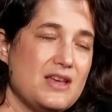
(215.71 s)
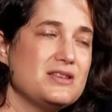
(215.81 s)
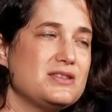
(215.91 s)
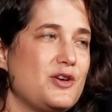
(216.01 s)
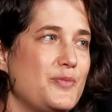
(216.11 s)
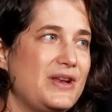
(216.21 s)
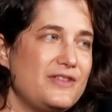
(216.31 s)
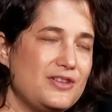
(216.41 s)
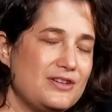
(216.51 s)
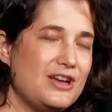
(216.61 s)
So believe
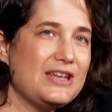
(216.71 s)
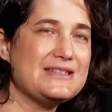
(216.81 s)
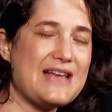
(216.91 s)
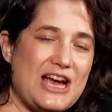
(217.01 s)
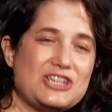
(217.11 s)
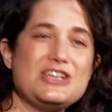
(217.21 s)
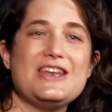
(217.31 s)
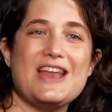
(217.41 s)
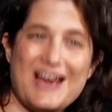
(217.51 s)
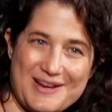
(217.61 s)
it or not, it's actually
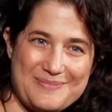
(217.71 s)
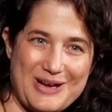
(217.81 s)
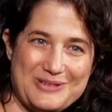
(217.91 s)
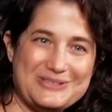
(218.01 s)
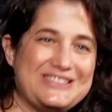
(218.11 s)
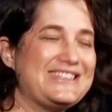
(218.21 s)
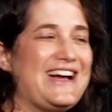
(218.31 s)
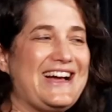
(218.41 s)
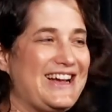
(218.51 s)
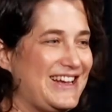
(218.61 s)
not about
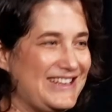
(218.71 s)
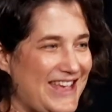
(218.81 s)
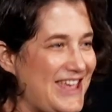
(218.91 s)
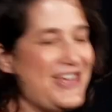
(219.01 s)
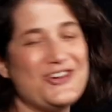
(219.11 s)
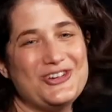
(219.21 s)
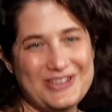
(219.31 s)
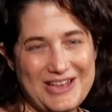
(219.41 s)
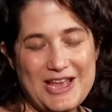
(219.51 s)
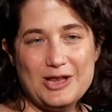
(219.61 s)
the EON or
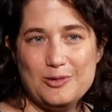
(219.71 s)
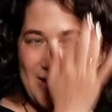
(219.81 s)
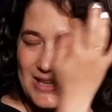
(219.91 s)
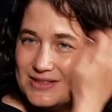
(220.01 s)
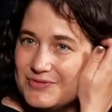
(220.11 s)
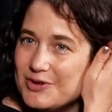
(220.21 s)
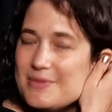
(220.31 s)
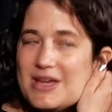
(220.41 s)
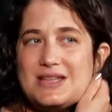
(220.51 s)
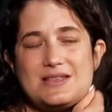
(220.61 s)
the yellow belt. For
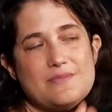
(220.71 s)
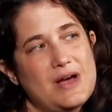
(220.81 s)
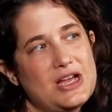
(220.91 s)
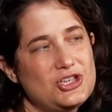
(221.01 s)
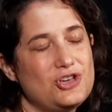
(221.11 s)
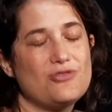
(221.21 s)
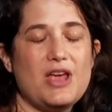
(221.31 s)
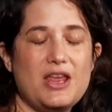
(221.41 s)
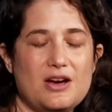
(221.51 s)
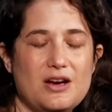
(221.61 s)
me, it's a much
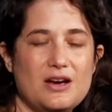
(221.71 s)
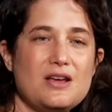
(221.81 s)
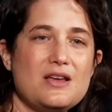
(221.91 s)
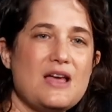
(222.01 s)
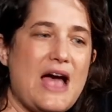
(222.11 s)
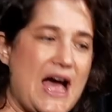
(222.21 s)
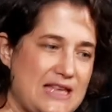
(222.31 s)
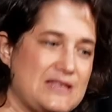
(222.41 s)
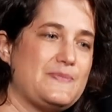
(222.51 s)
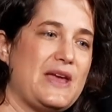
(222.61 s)
greater
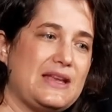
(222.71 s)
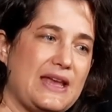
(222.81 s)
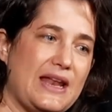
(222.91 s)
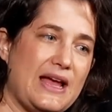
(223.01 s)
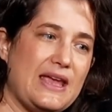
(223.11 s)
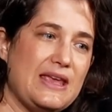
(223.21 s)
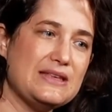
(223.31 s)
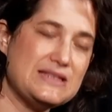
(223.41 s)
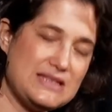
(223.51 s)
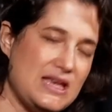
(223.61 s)
aspect that I
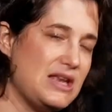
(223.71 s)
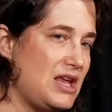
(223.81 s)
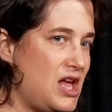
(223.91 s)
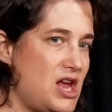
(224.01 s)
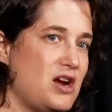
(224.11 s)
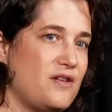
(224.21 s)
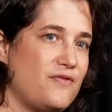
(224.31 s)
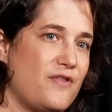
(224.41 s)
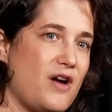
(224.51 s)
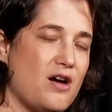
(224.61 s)
see and hear
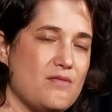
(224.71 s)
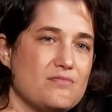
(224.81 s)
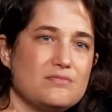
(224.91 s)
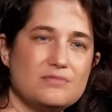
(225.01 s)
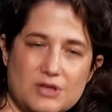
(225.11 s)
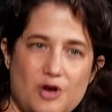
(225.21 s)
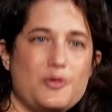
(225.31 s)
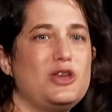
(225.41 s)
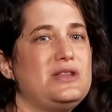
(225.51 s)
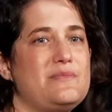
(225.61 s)
from
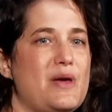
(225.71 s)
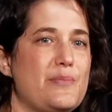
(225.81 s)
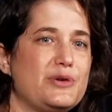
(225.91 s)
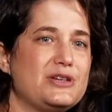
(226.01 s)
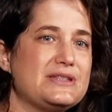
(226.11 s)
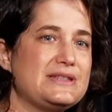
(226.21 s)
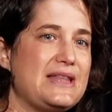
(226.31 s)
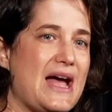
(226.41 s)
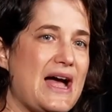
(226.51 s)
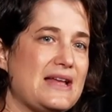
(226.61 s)
community members,
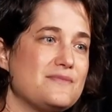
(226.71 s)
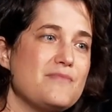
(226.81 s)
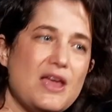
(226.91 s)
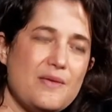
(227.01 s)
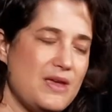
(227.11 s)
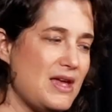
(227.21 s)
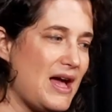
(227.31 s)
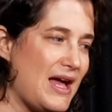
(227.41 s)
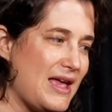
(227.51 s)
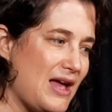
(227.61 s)
that maybe
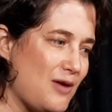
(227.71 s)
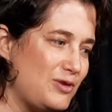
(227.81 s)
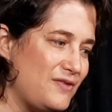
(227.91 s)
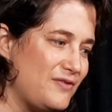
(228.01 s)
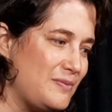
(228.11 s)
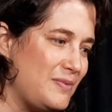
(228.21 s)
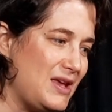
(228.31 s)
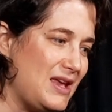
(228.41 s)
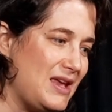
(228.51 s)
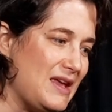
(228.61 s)
I would even
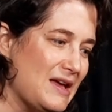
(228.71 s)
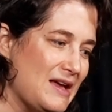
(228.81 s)
be,